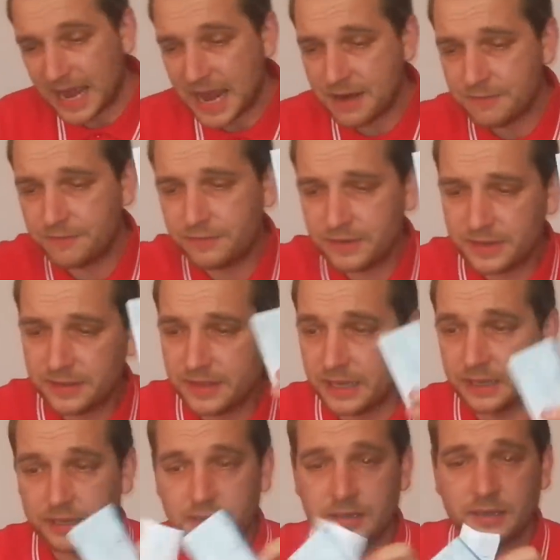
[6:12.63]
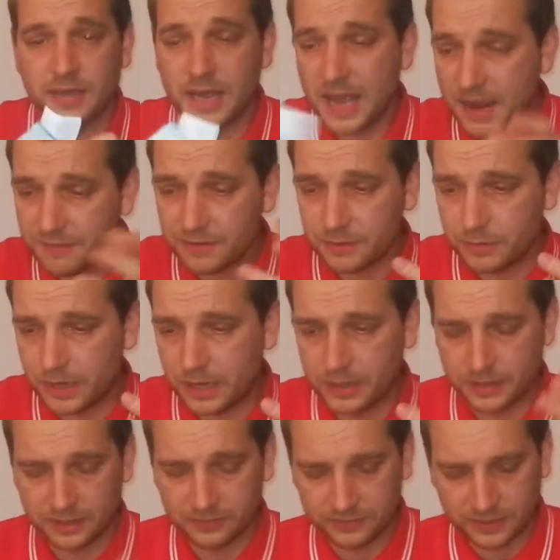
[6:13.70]
everything, everywhere.
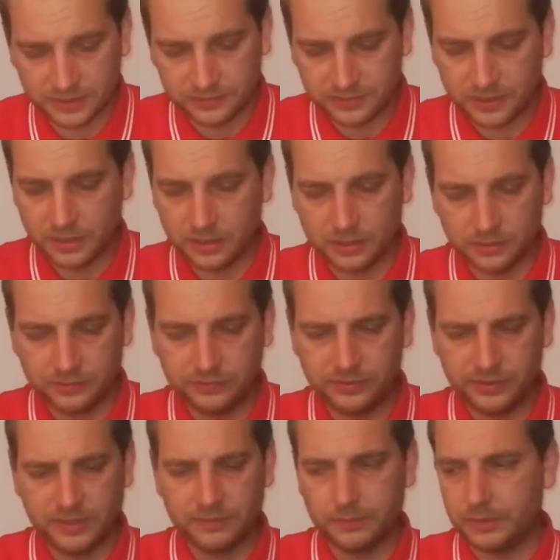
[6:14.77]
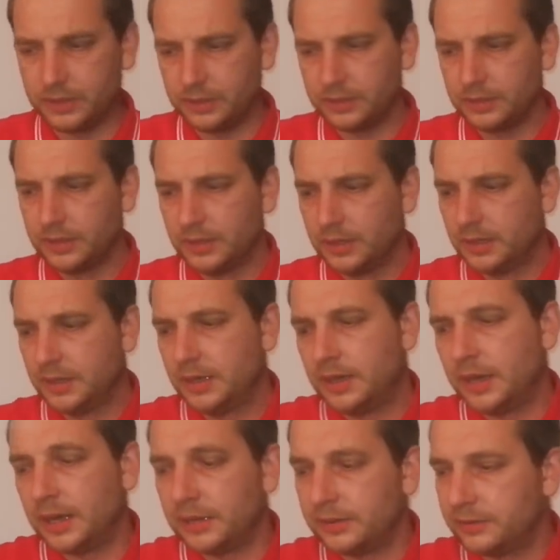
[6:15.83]
There's these cards everywhere,
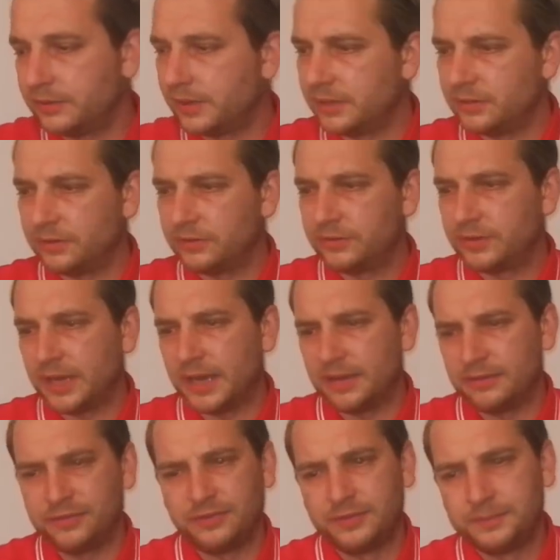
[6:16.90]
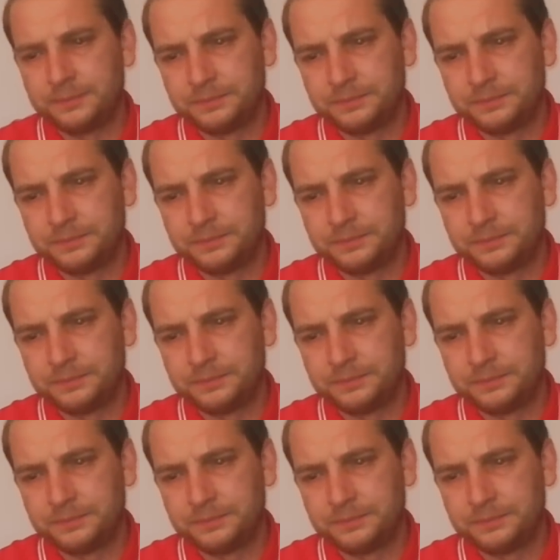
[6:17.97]
and they just have,